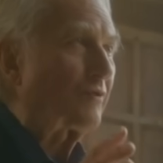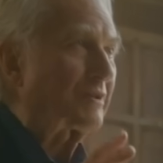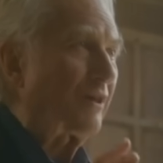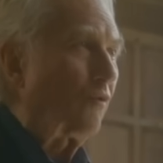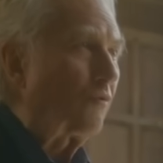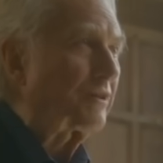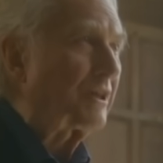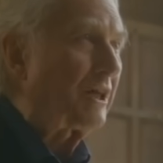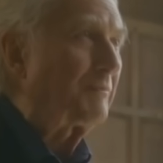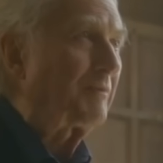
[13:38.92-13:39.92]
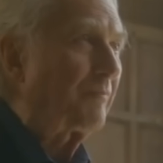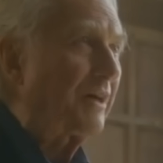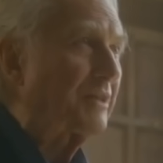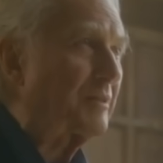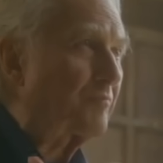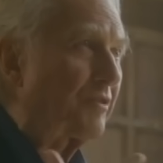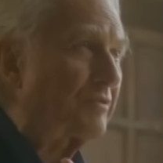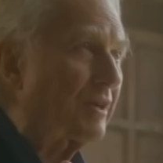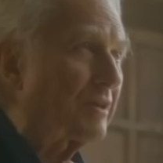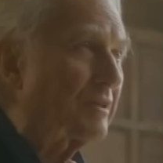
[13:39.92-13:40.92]
organs, they're all determined by this
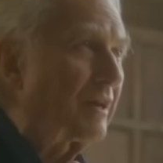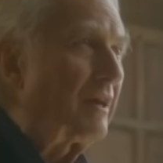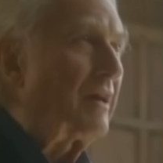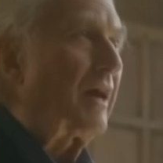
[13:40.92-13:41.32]
process.